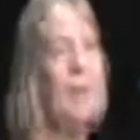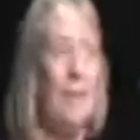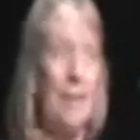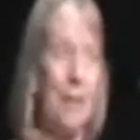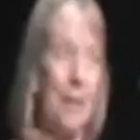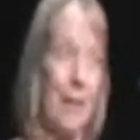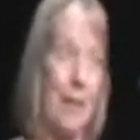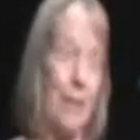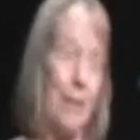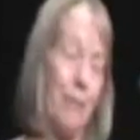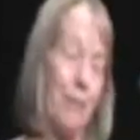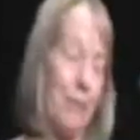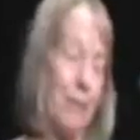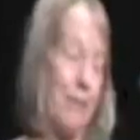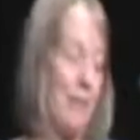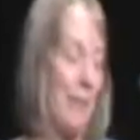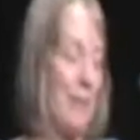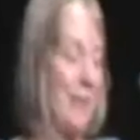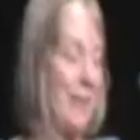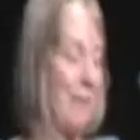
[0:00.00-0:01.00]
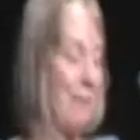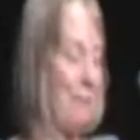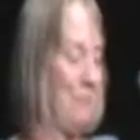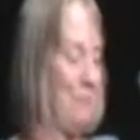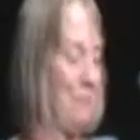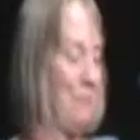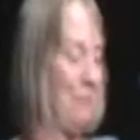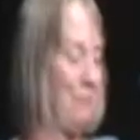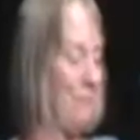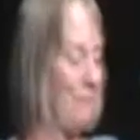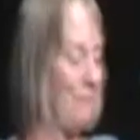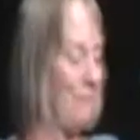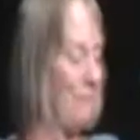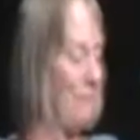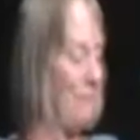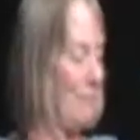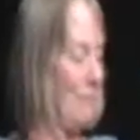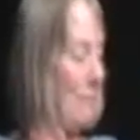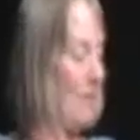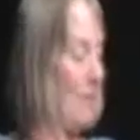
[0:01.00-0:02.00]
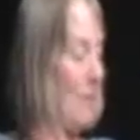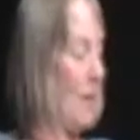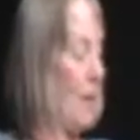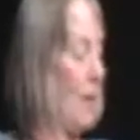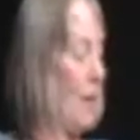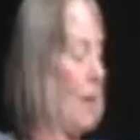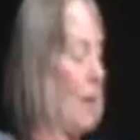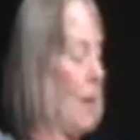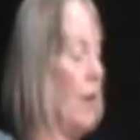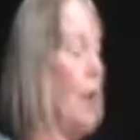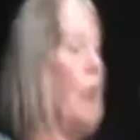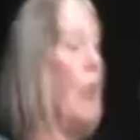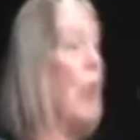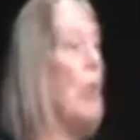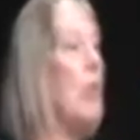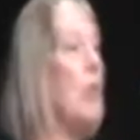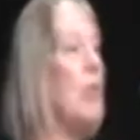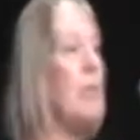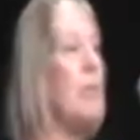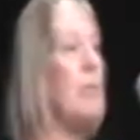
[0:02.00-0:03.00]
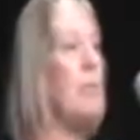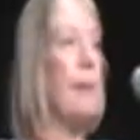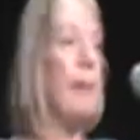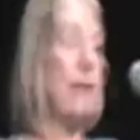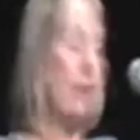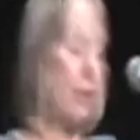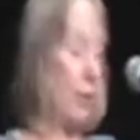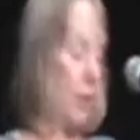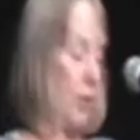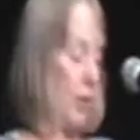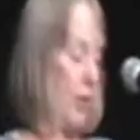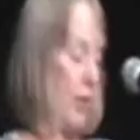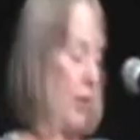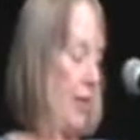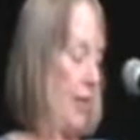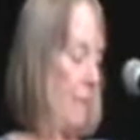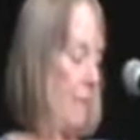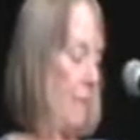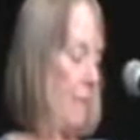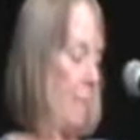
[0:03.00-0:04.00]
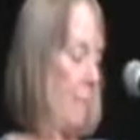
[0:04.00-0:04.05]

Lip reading: Thank you for listening. August Bank Holiday.